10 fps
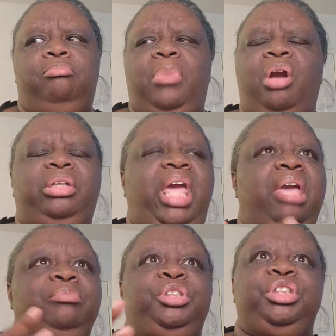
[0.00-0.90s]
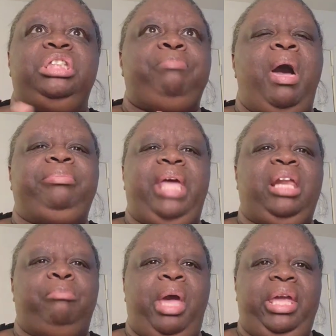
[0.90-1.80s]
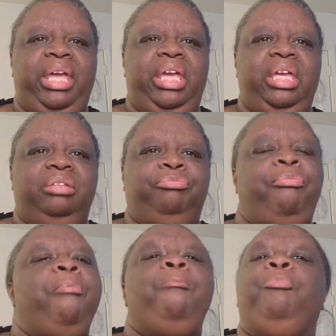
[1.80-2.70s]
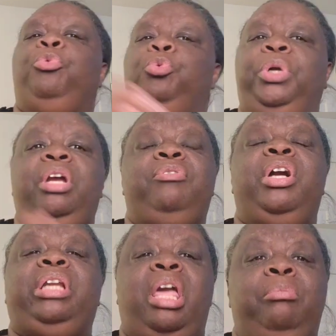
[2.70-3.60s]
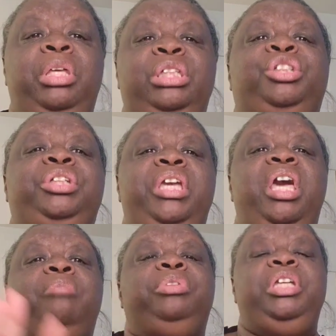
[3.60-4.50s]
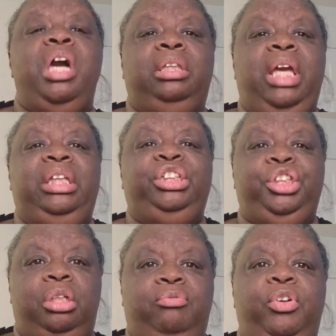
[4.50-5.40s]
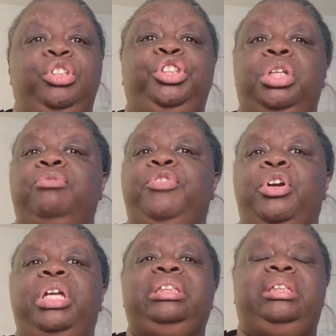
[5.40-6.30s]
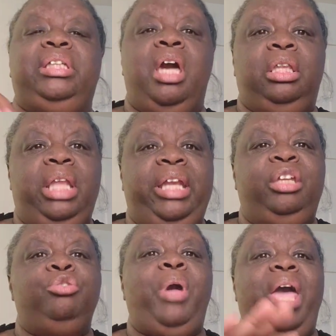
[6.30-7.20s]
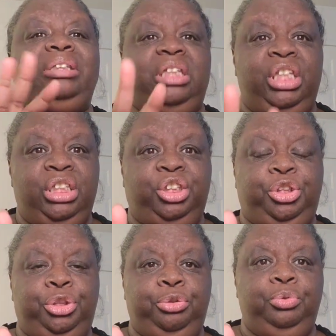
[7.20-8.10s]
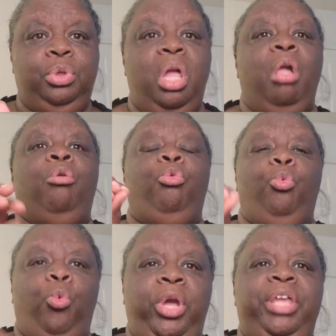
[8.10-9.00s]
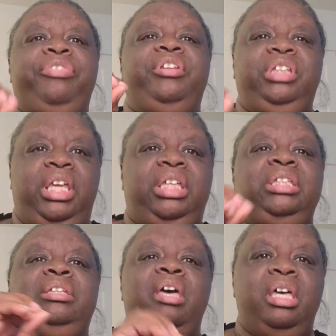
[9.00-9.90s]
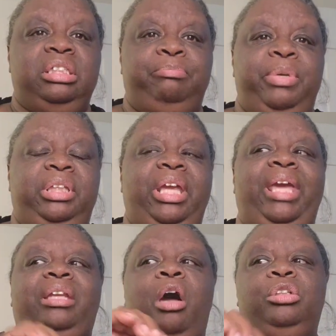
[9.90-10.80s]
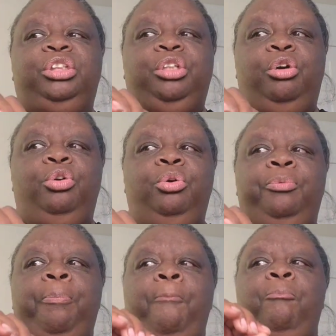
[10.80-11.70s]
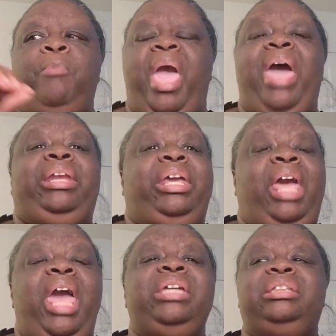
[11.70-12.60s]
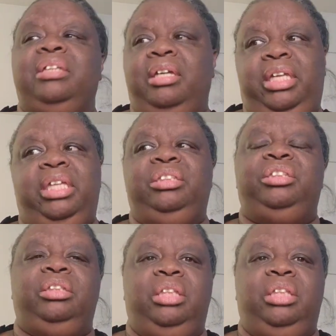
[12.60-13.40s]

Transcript: Her name just popped out of my head. Well, whatever her name is, she helped the young lady Jennifer. Jennifer is the young lady who has issue with Nicki's husband and also had a case against